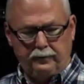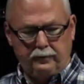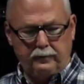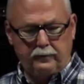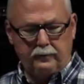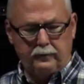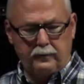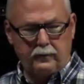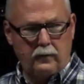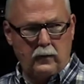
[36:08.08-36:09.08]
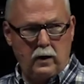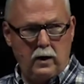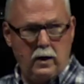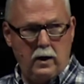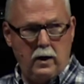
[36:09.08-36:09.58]

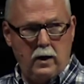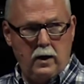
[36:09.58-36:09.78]
Nobody speaks.